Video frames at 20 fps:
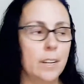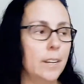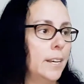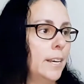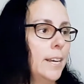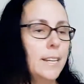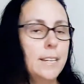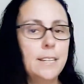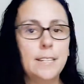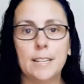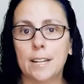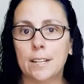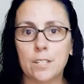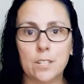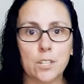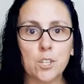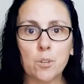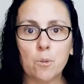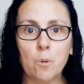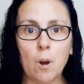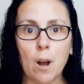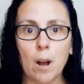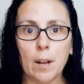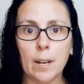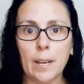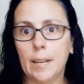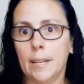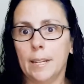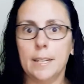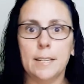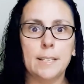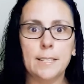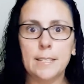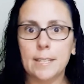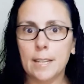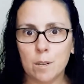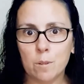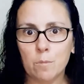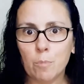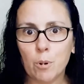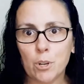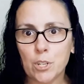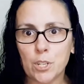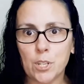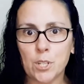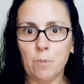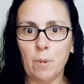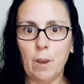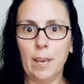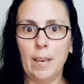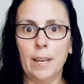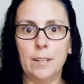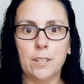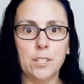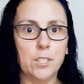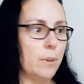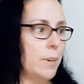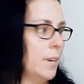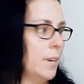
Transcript: he didn't squawk, and he didn't push his way in. So